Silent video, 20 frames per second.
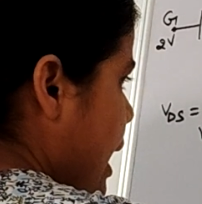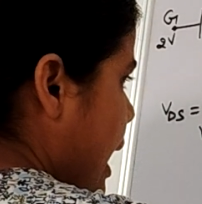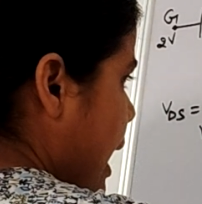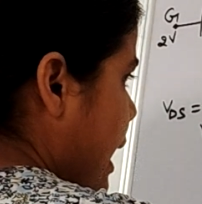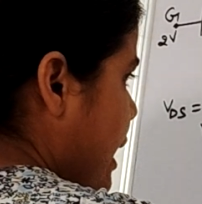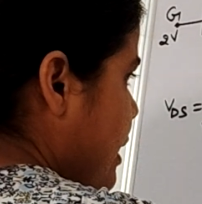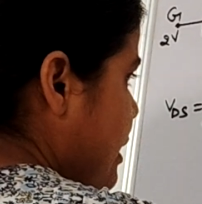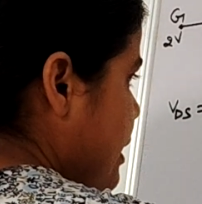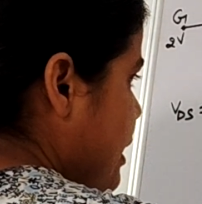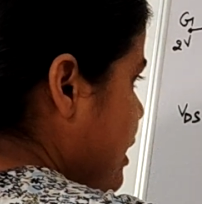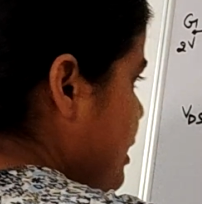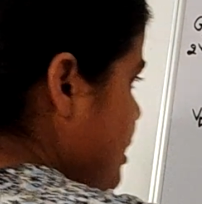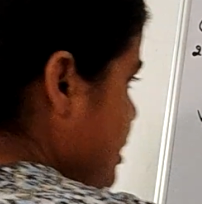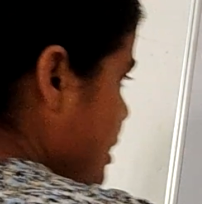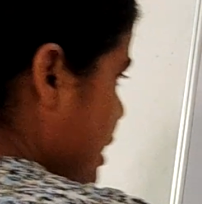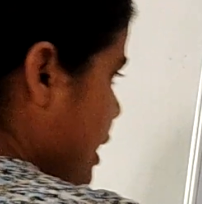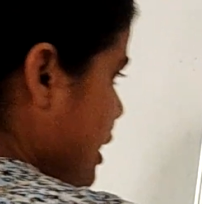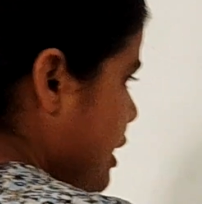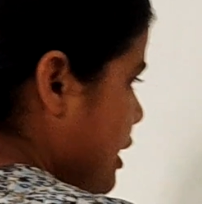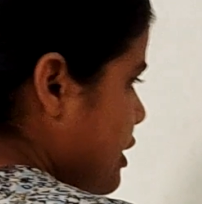and this
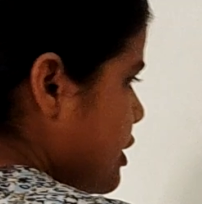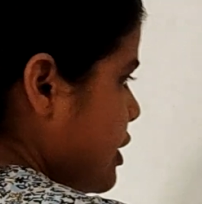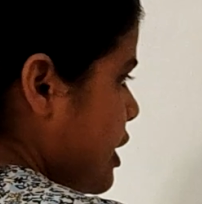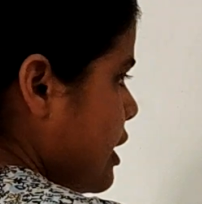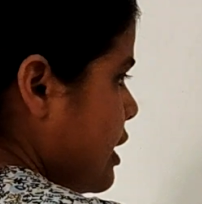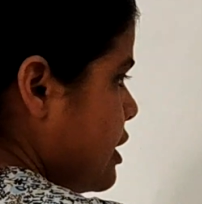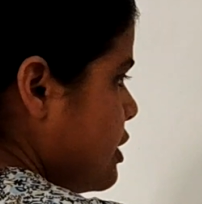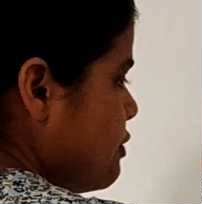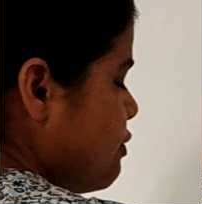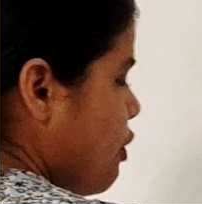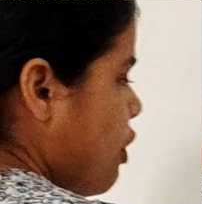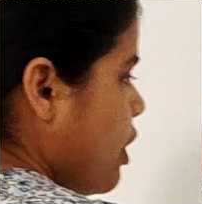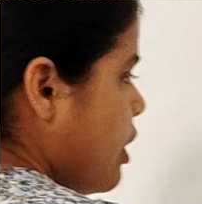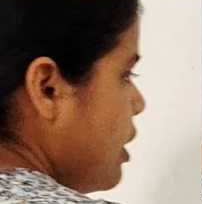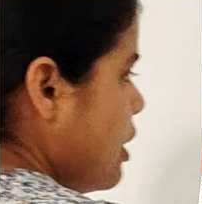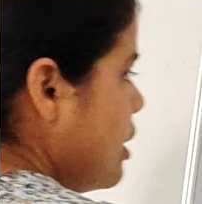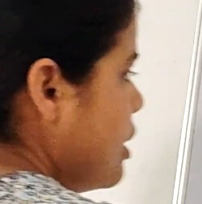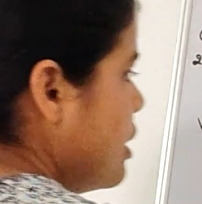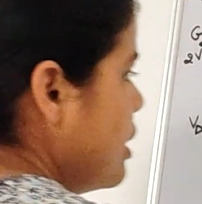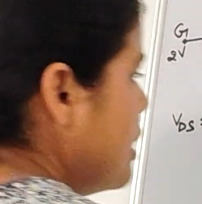condition is
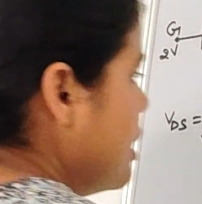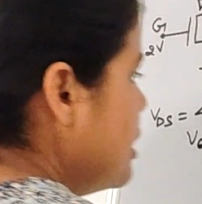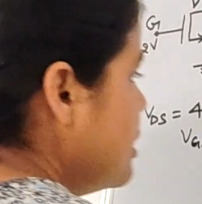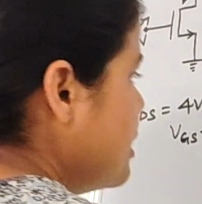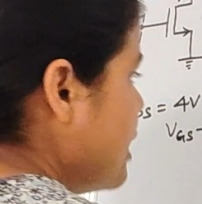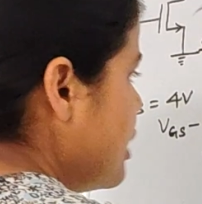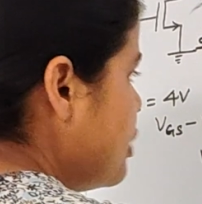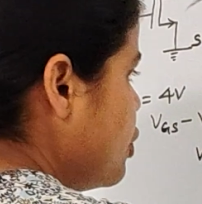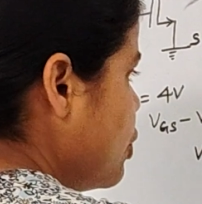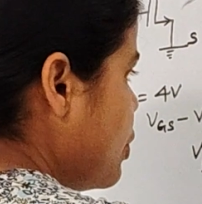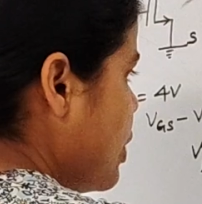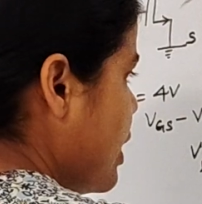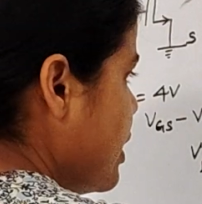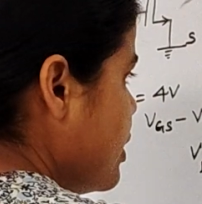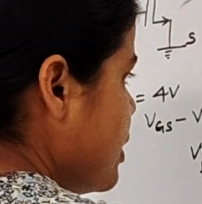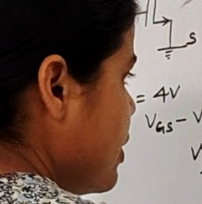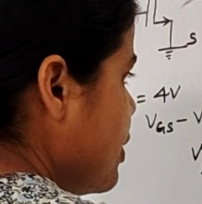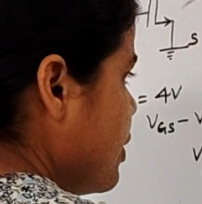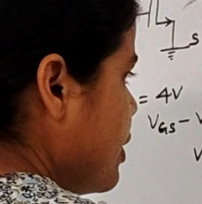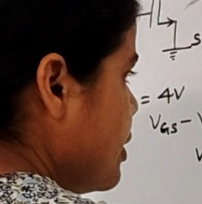for
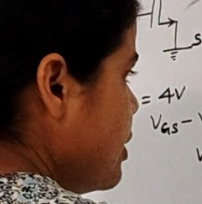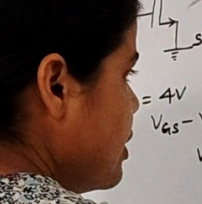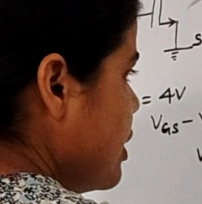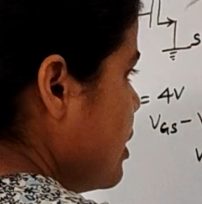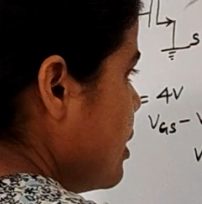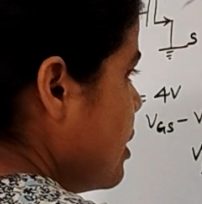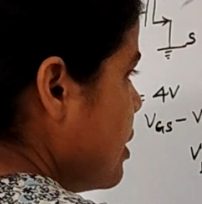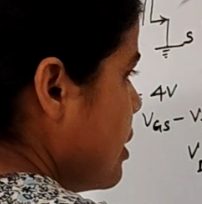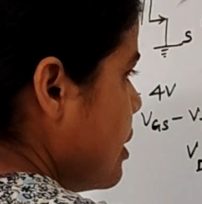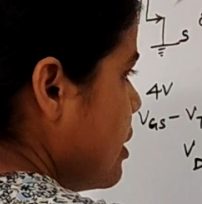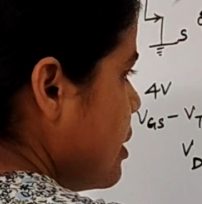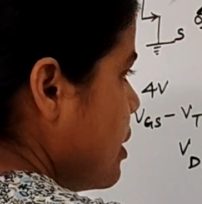saturation region.